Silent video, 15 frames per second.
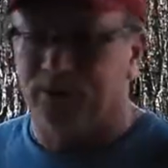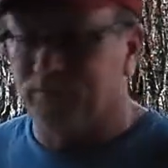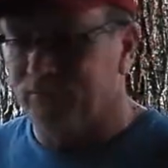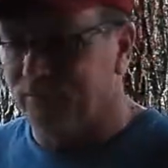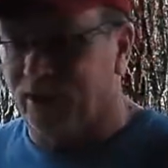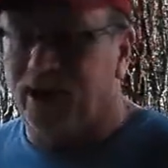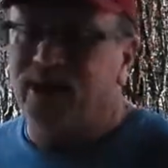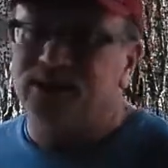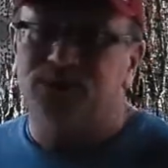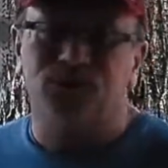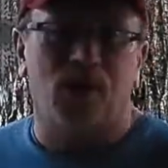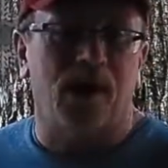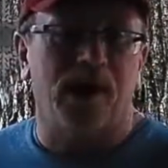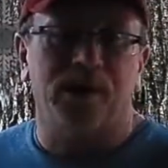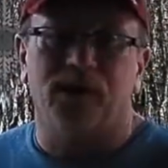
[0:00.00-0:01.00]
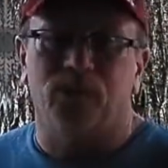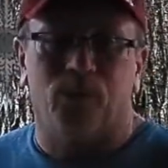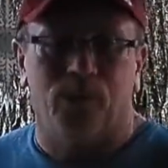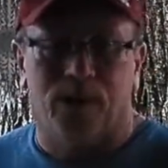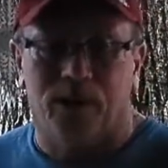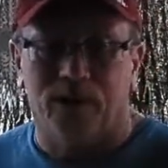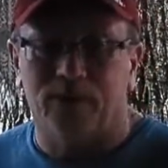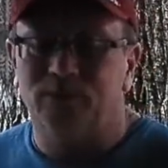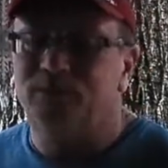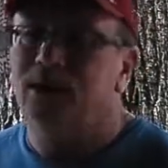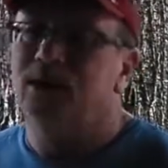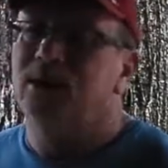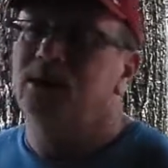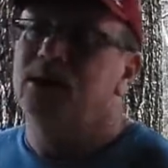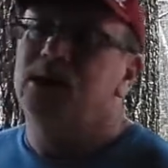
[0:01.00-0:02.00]
And that's fine and well.
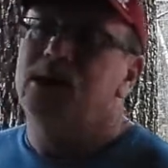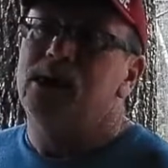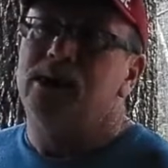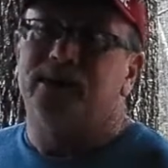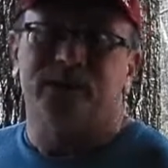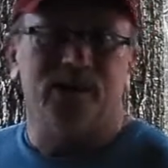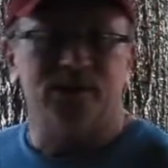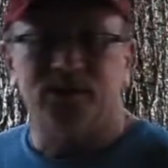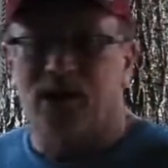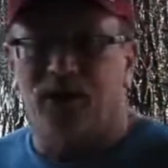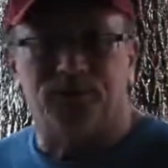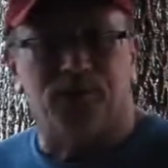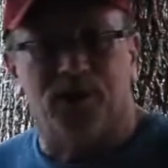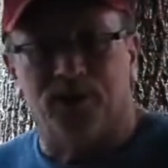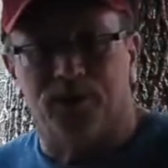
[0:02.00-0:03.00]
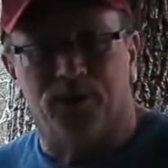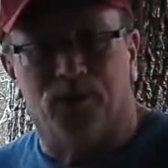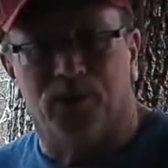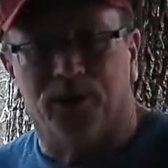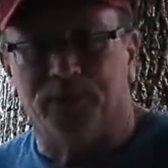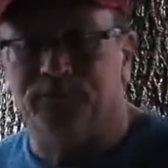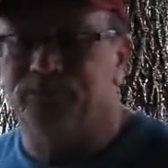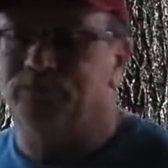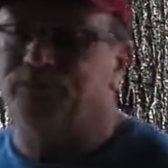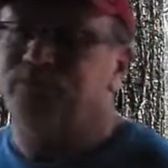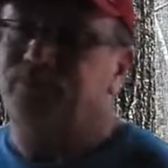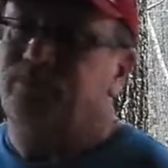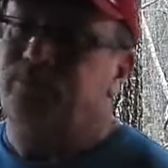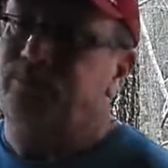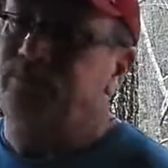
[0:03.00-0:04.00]
It's not for everyone.
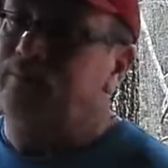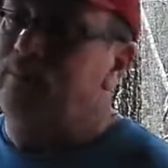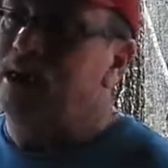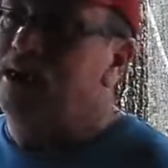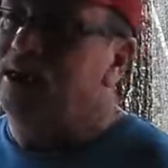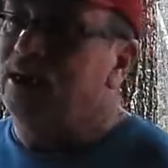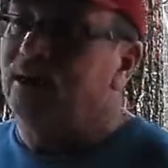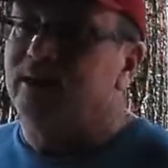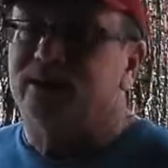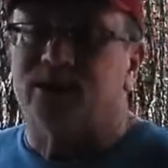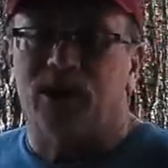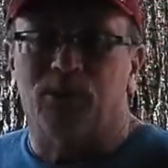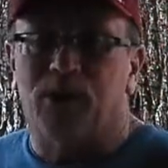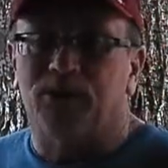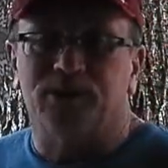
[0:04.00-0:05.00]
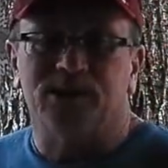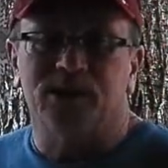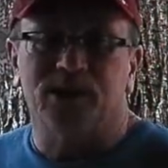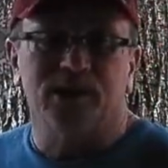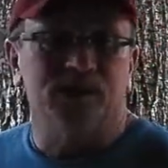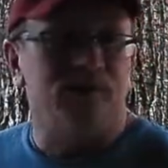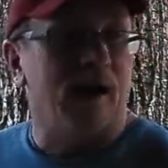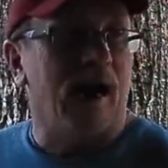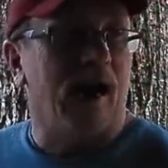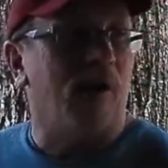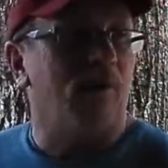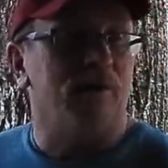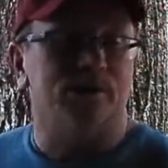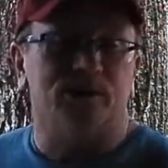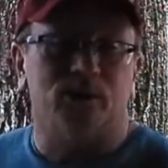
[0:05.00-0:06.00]
Some of us live
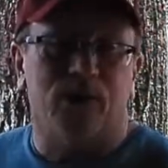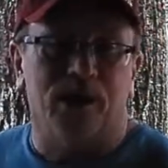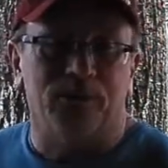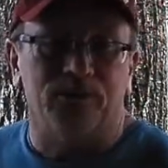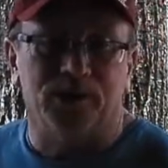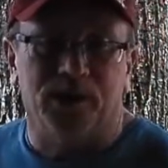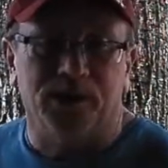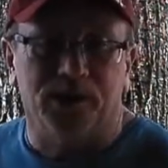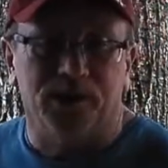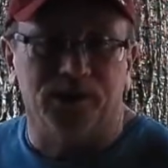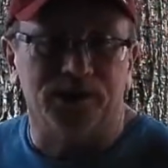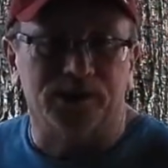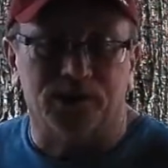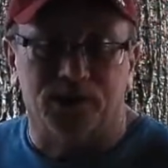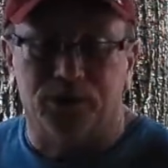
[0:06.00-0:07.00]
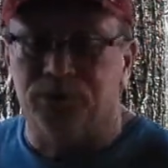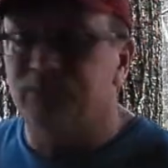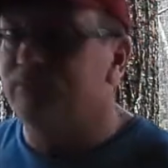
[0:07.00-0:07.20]
hours away from the nearest group.